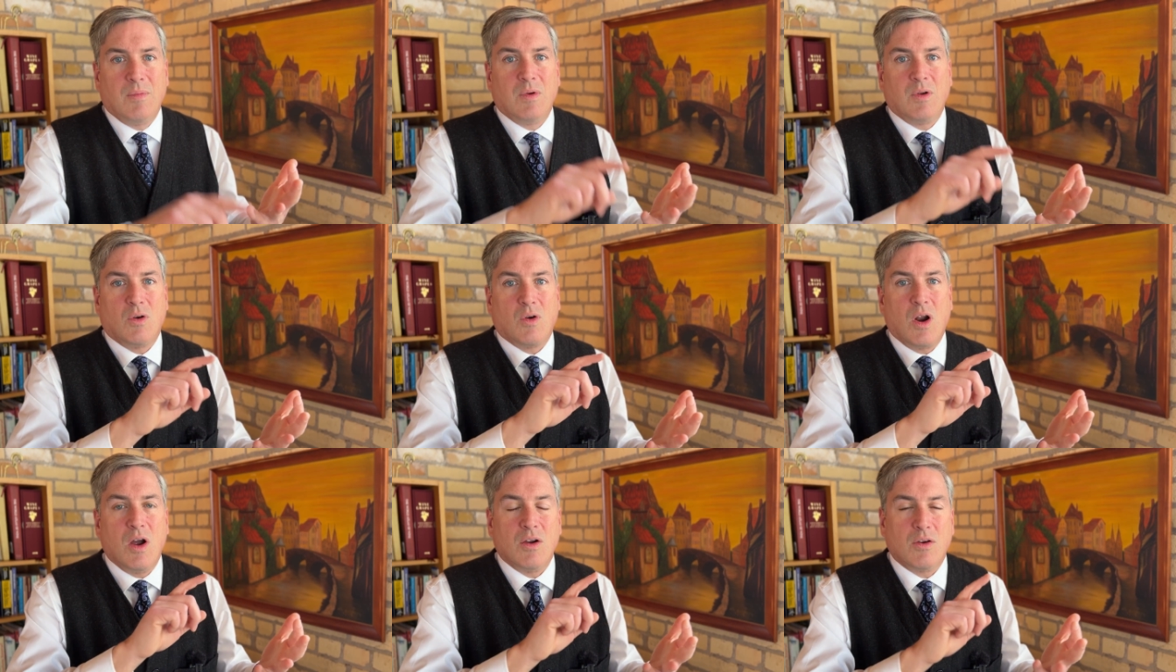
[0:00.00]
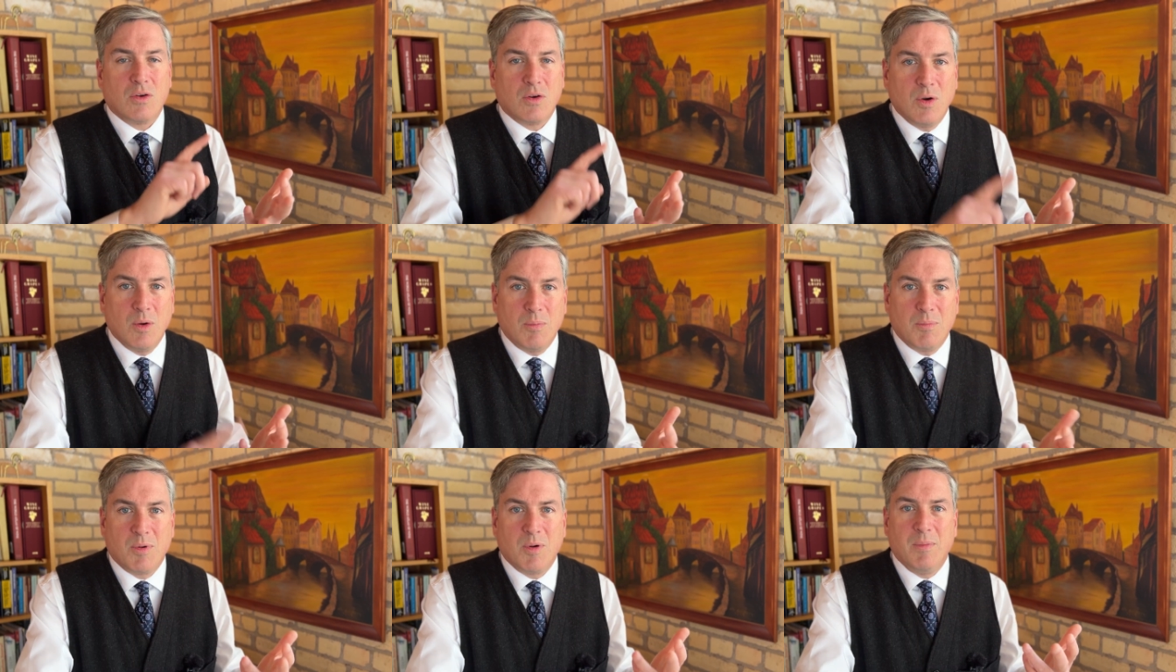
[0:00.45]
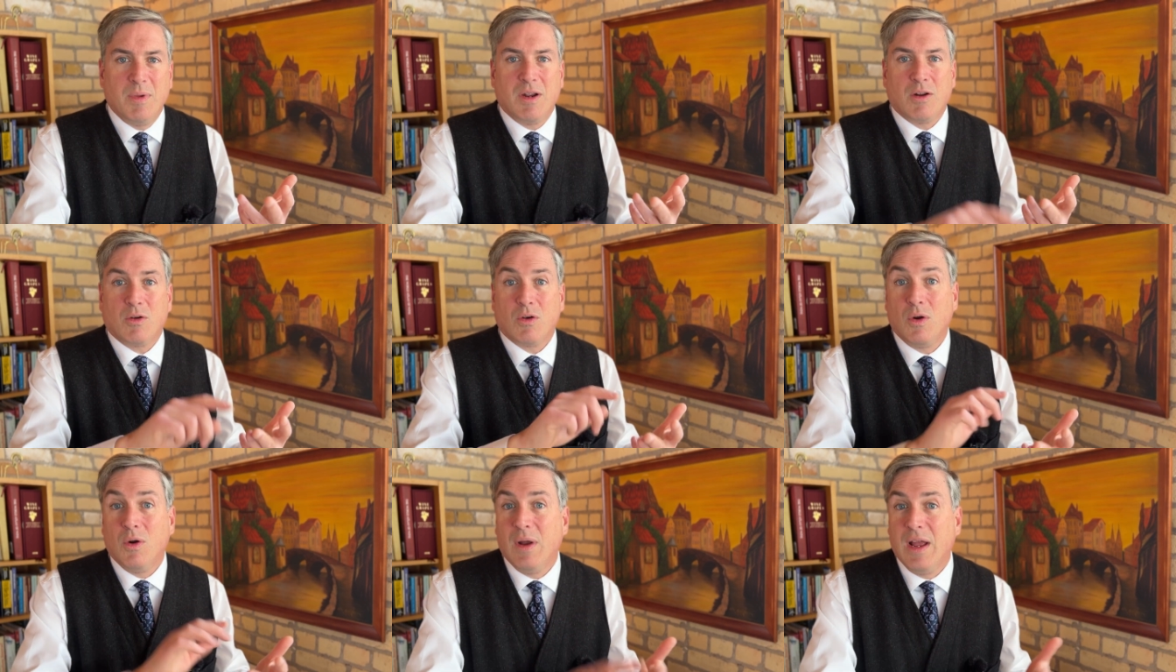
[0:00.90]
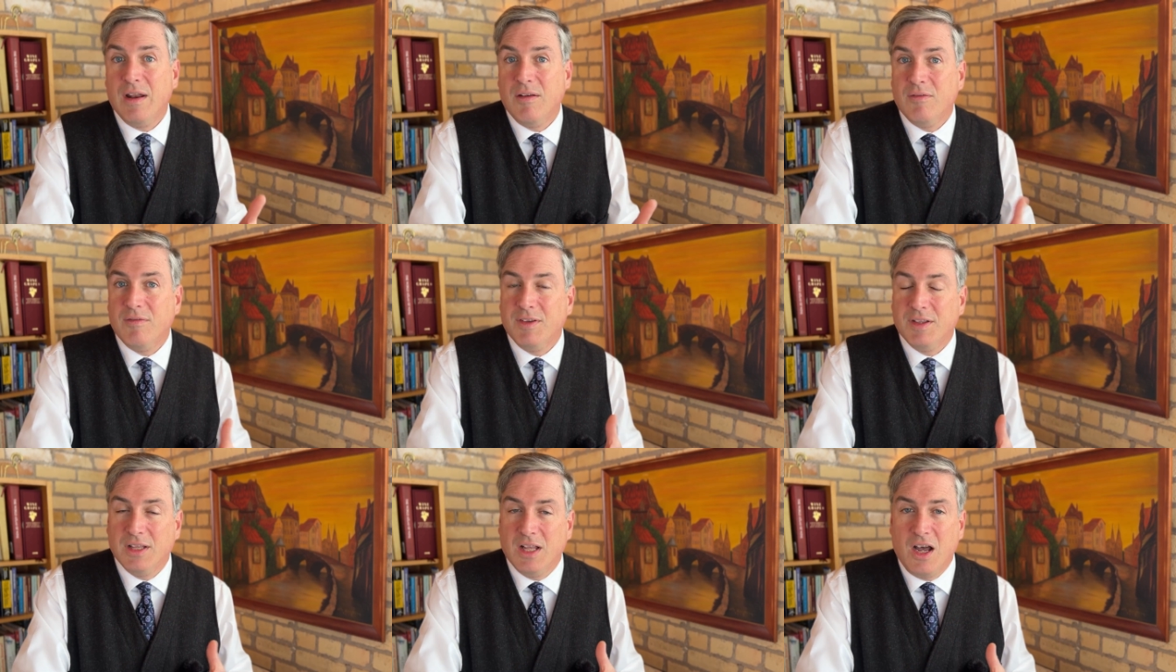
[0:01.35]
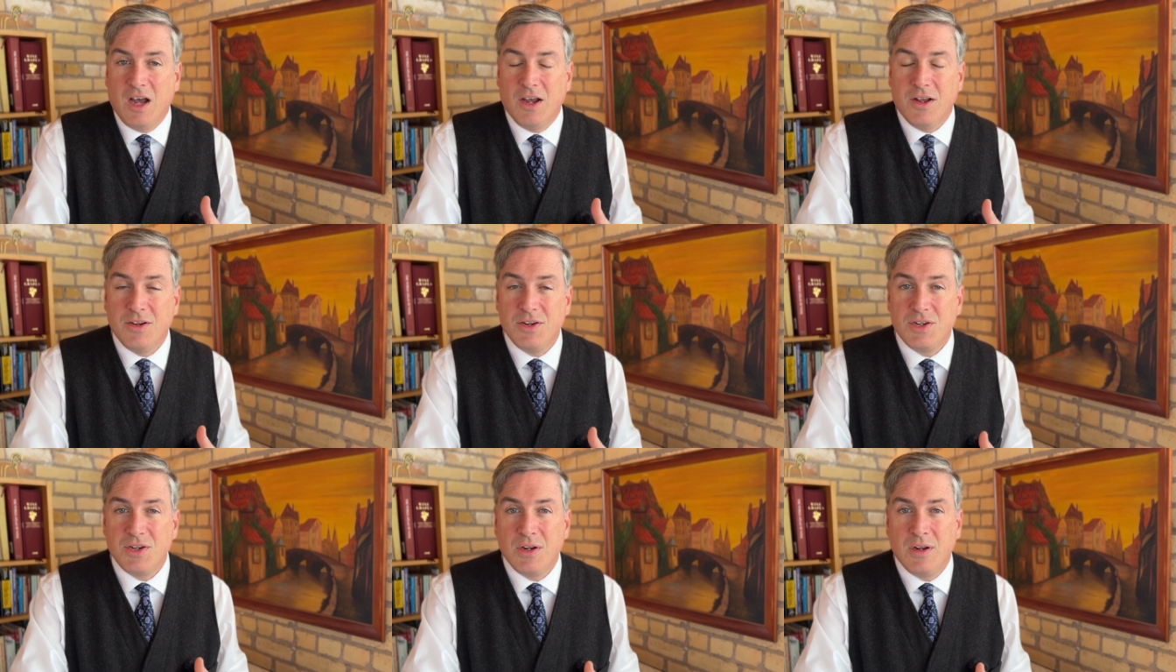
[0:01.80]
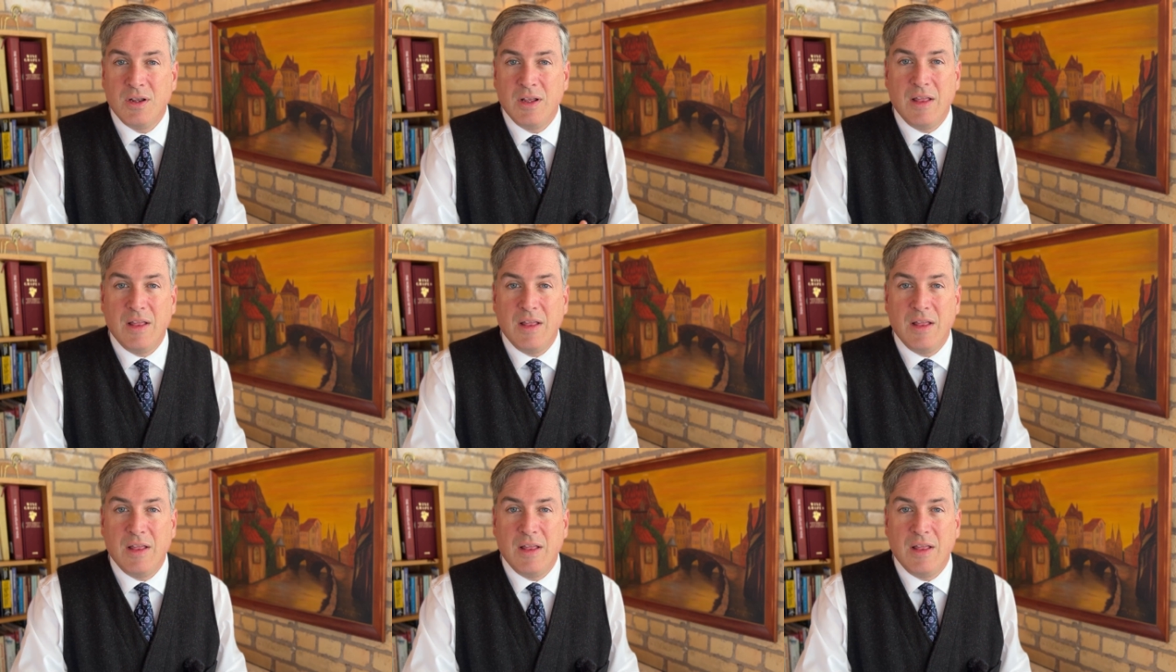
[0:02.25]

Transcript: Grand Cru, Premier Cru, and Village.